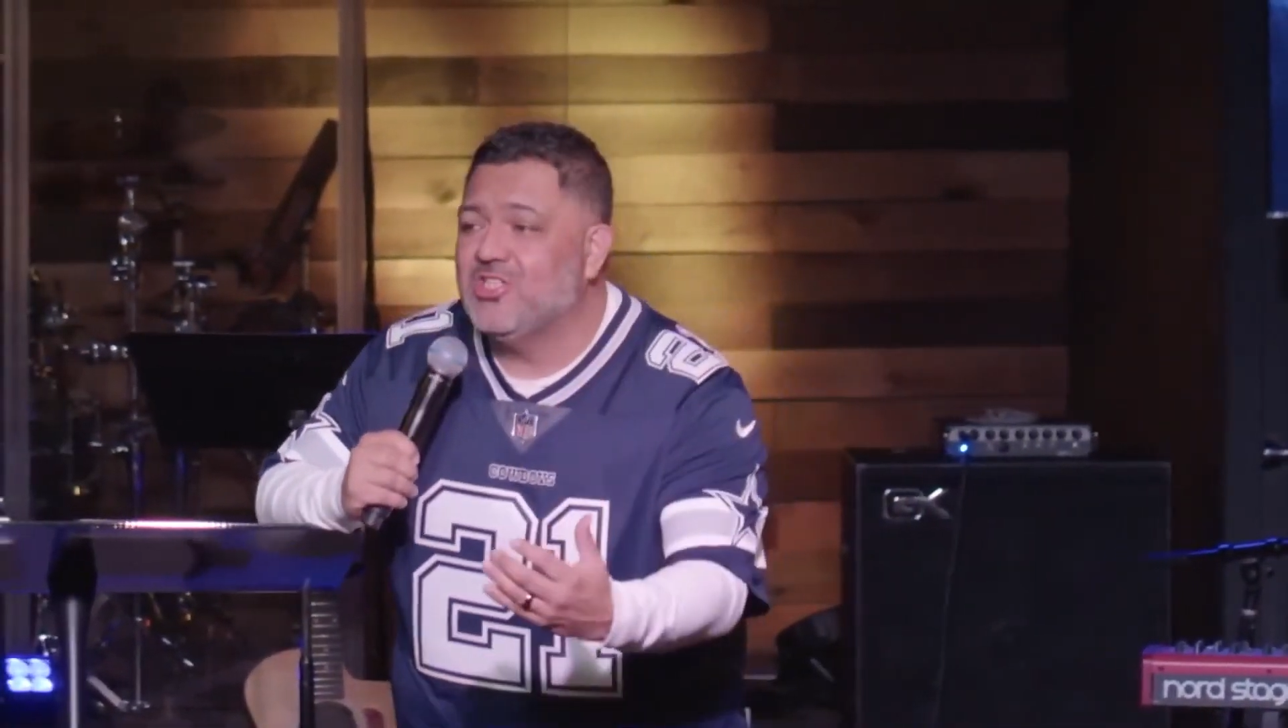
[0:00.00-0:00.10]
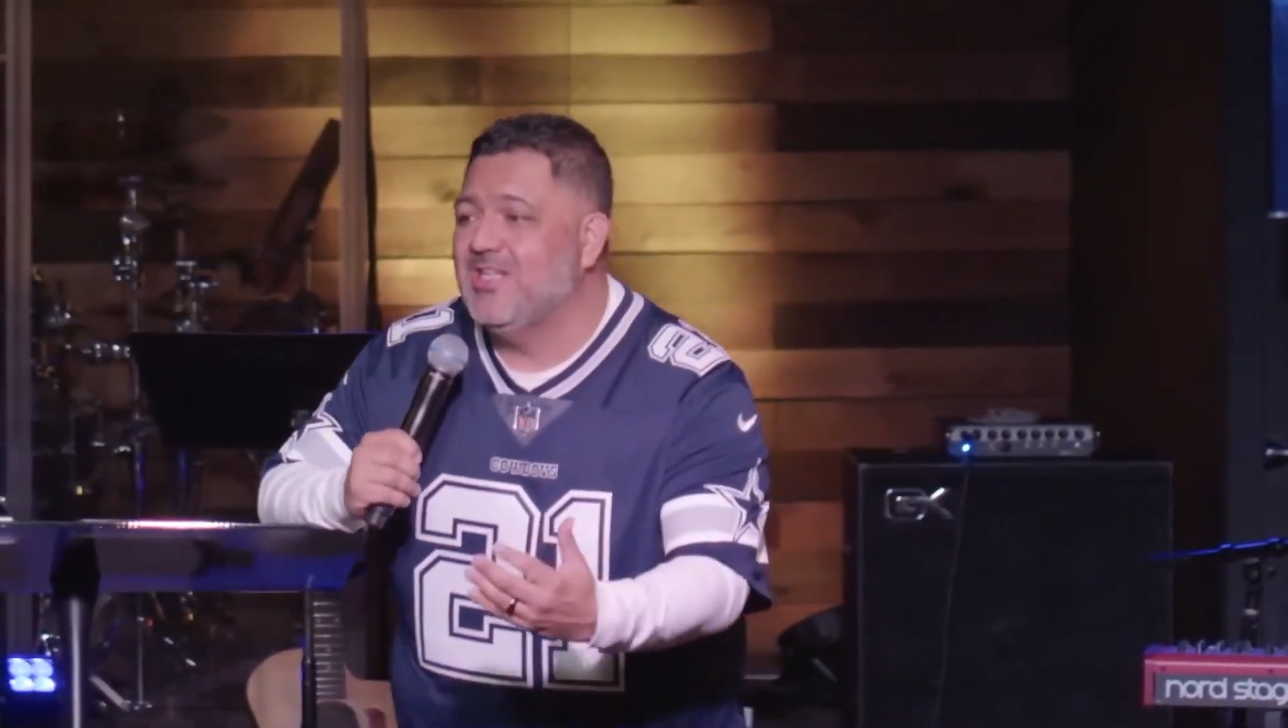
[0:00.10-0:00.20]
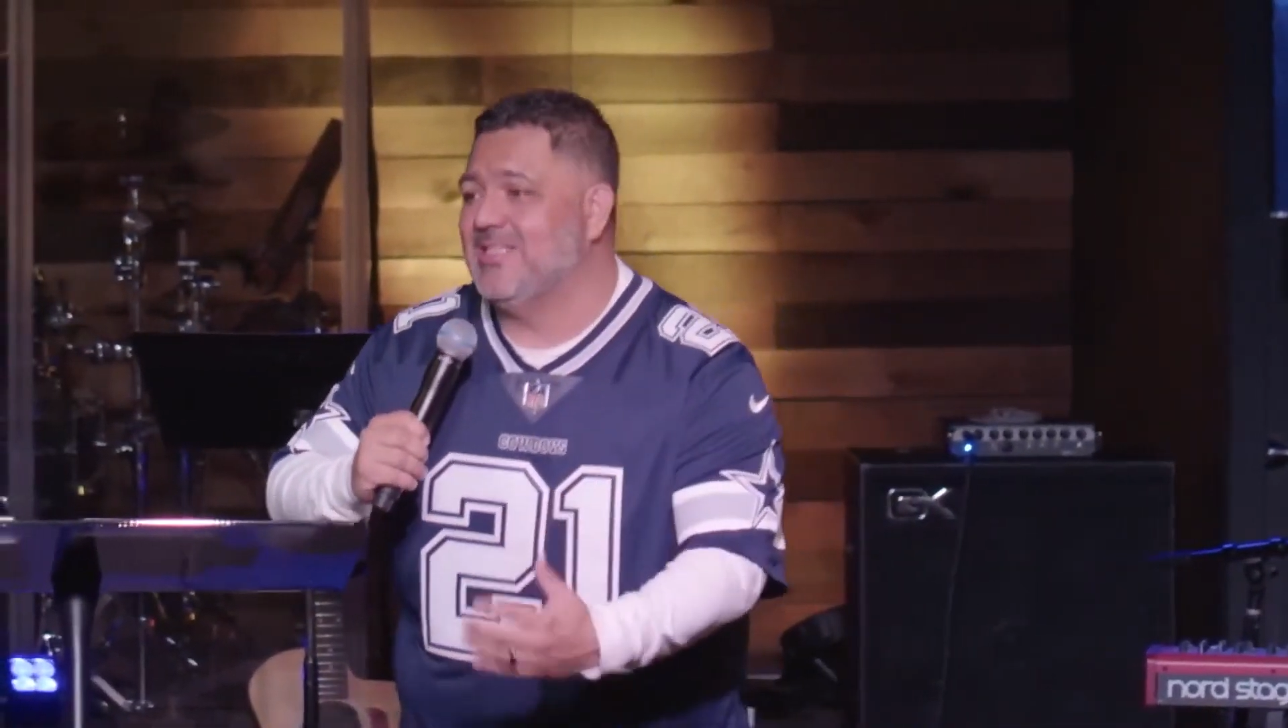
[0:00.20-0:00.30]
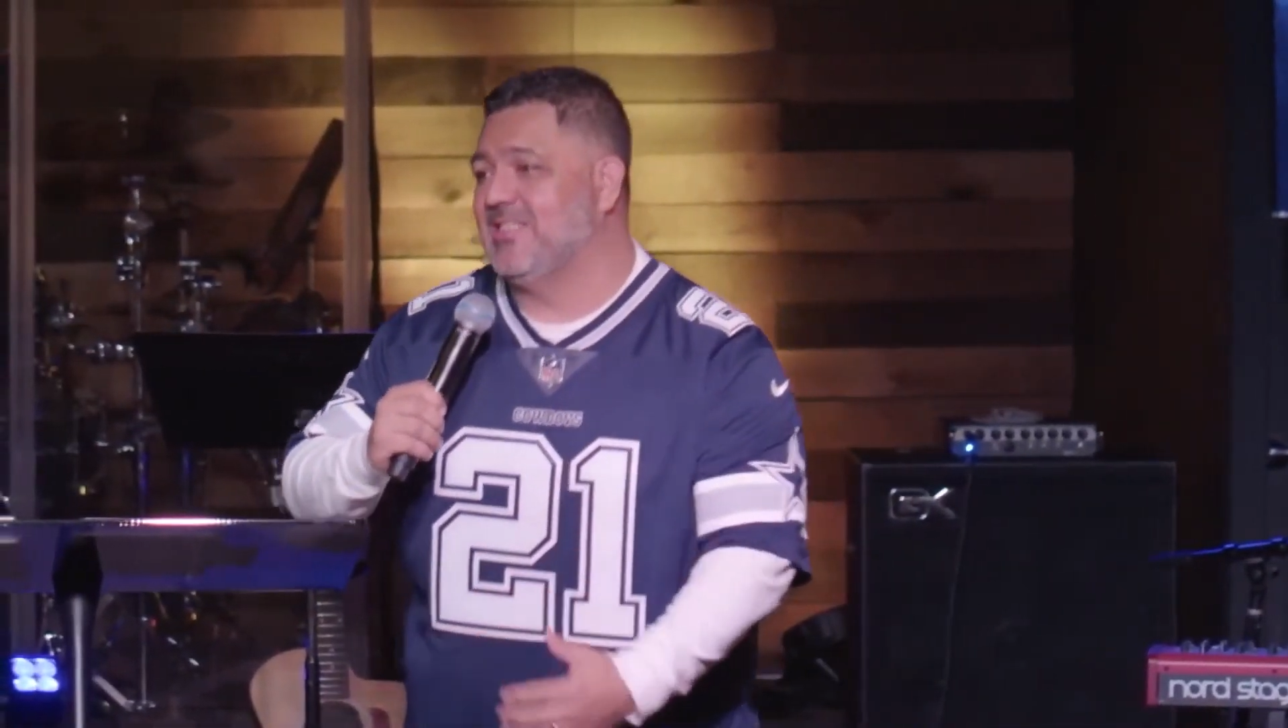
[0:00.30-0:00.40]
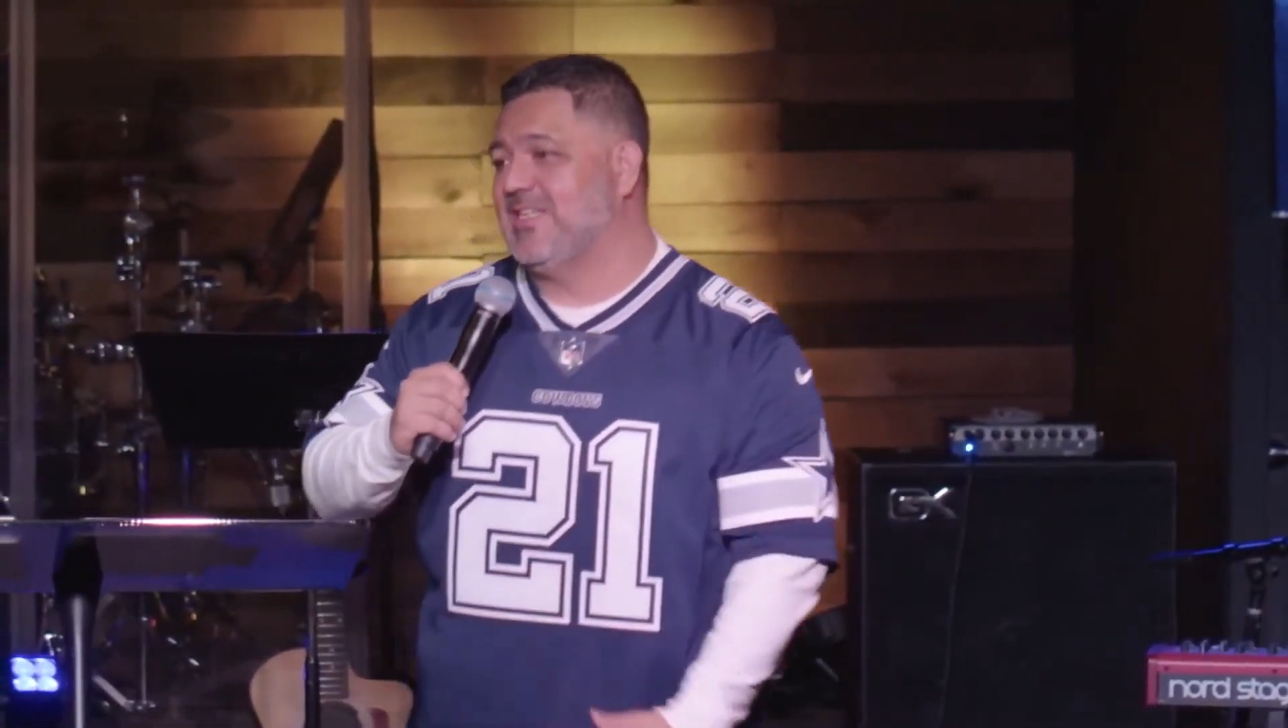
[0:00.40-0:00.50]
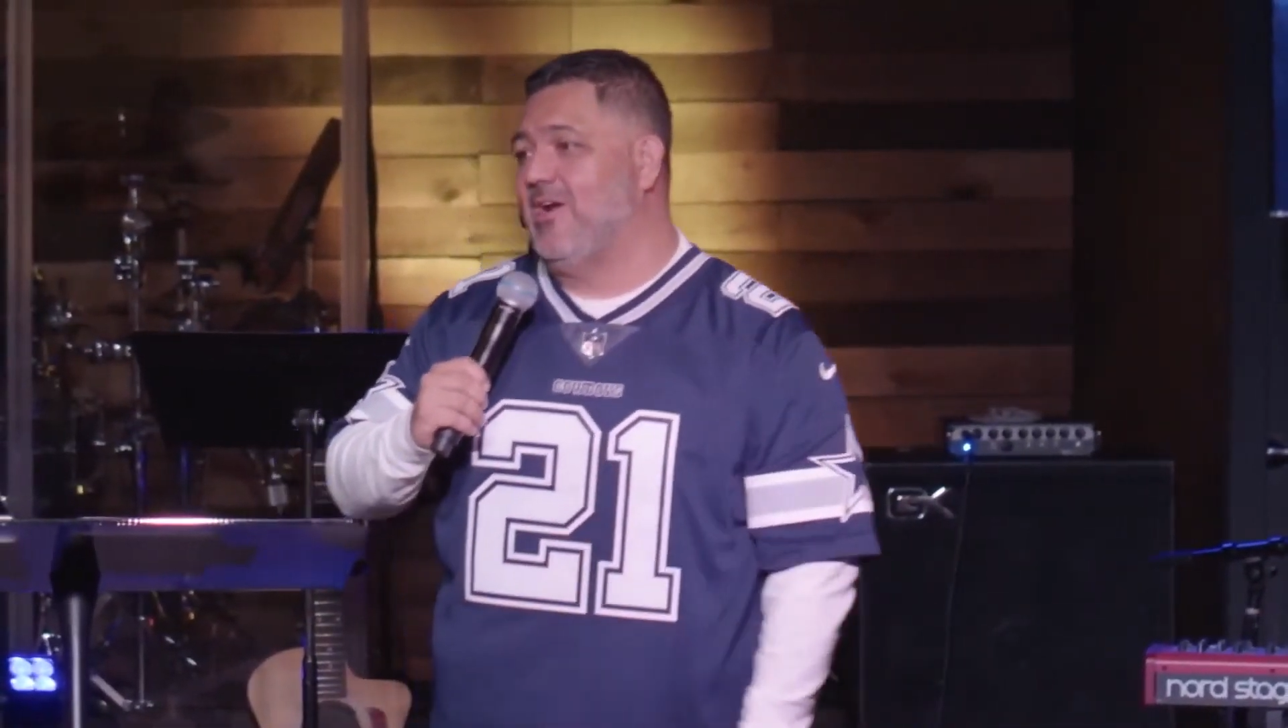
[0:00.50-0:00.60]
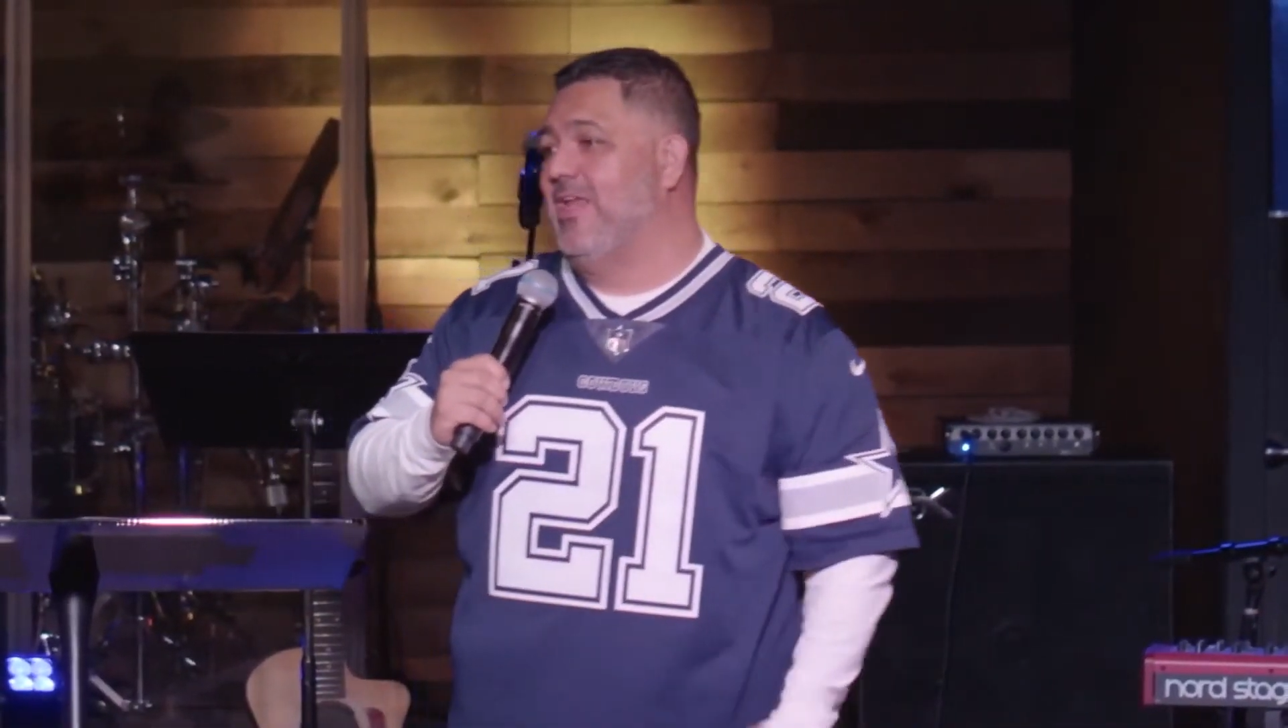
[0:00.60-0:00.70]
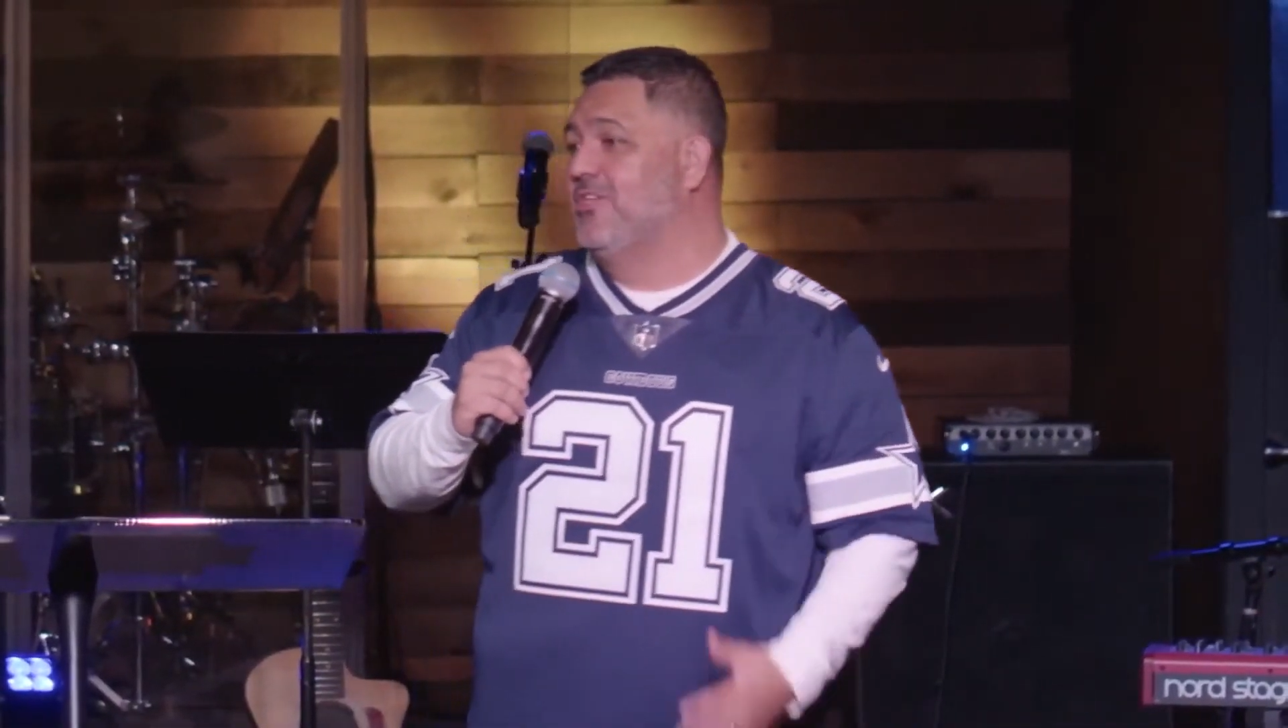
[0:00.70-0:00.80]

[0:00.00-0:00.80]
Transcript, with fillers: necessarily,